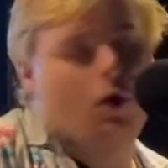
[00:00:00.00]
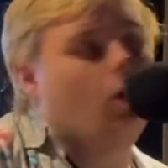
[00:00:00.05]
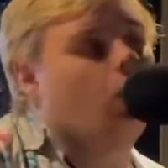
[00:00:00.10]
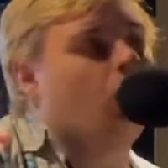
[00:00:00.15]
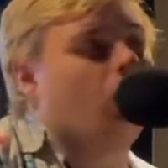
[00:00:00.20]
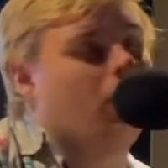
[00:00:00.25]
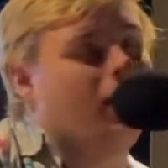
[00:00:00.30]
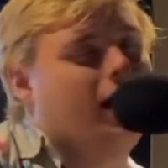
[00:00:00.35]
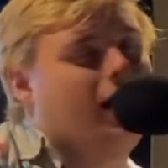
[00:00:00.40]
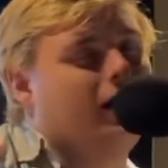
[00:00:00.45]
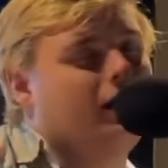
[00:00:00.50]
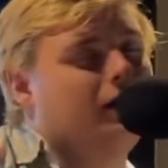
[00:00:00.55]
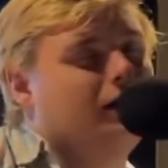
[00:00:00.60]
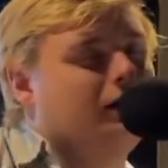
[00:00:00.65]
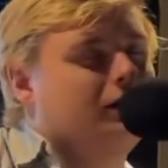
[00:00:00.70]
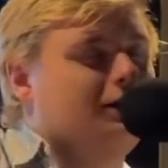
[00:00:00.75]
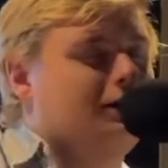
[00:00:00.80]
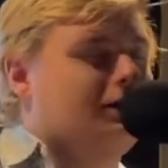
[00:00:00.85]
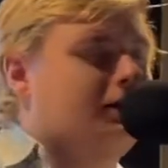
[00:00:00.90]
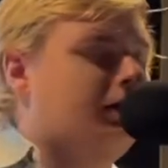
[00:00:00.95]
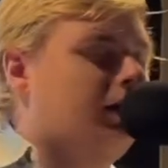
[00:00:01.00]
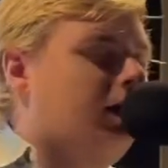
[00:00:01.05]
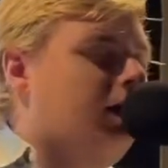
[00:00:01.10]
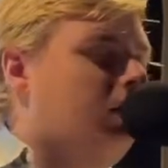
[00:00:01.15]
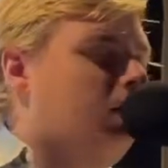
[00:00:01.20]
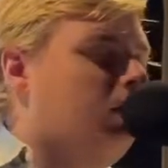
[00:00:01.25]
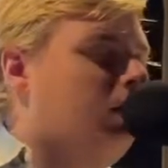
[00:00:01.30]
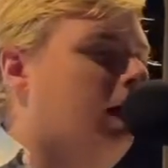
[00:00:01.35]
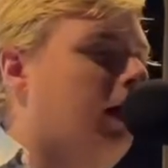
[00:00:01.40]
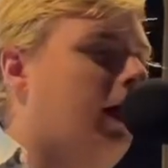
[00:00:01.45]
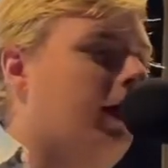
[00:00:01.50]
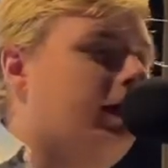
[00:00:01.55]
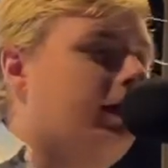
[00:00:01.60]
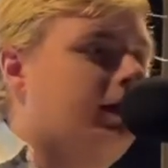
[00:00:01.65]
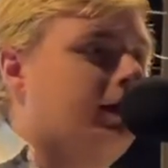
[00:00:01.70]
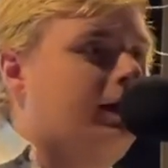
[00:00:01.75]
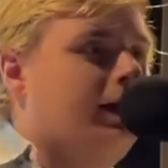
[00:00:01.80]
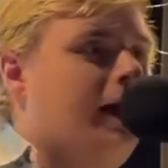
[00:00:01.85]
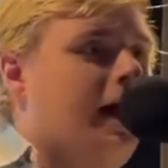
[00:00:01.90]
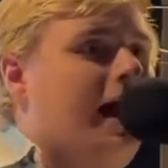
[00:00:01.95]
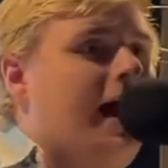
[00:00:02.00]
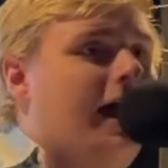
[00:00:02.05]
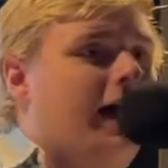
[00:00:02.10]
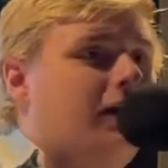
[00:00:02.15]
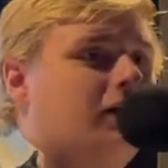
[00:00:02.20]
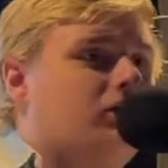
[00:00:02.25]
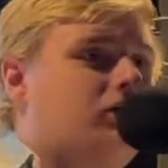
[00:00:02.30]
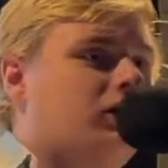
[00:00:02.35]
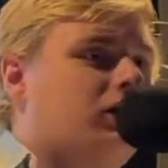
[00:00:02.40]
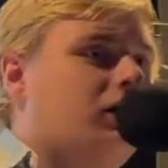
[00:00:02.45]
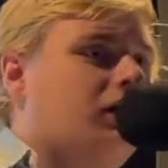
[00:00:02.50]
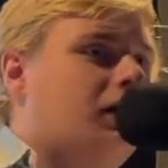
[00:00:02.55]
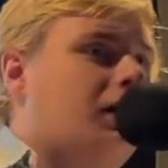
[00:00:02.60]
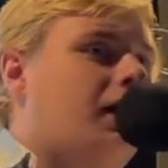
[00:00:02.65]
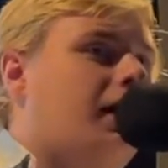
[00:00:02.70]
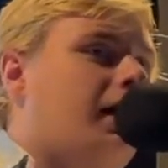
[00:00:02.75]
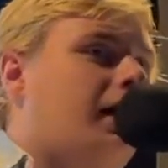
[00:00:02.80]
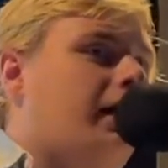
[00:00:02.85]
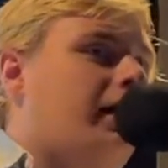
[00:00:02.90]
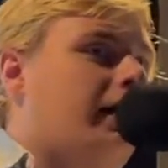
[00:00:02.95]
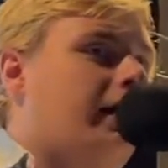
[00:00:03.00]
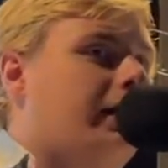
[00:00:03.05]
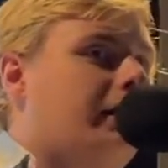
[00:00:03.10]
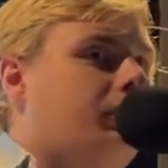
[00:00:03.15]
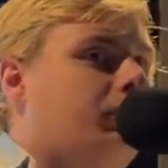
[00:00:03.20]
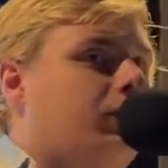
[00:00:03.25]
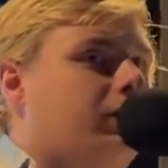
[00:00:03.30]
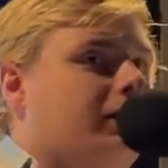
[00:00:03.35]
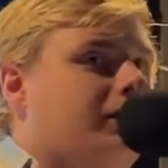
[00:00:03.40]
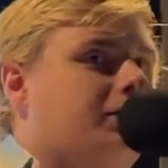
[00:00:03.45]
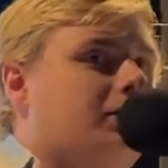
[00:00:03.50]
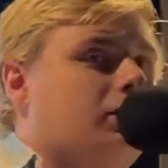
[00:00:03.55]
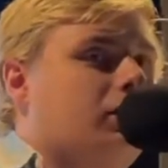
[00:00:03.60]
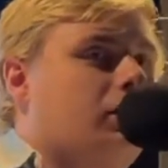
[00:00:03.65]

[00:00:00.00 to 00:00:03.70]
Why do you seem like an actor in priest